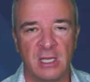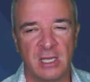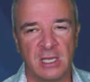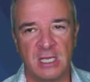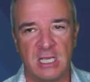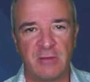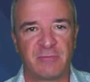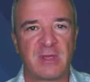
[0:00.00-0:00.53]

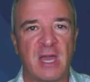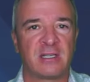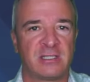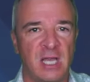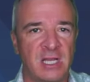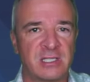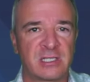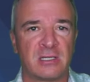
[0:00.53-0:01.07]
If that
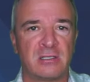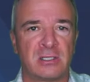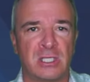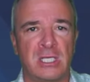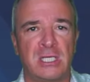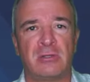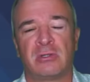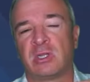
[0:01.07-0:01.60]
does
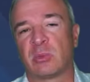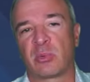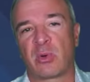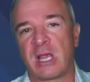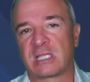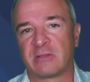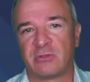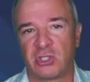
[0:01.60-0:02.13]
continue, then the
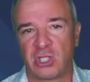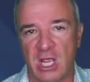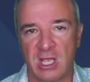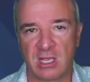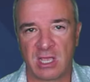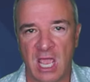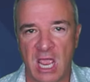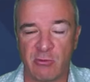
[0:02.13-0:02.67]
price of
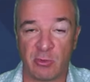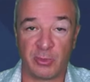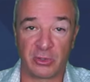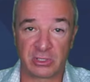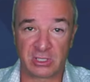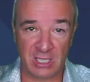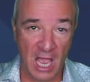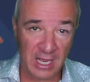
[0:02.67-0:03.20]
JNK will
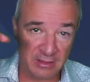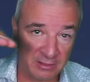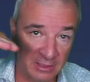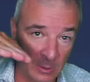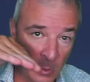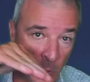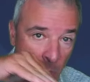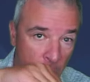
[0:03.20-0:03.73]
most
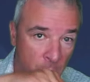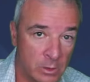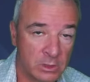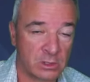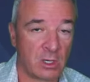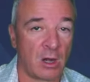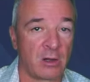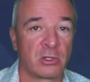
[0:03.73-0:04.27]
likely
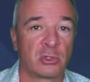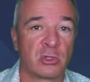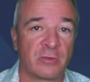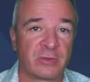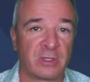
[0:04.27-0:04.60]
start to drift to the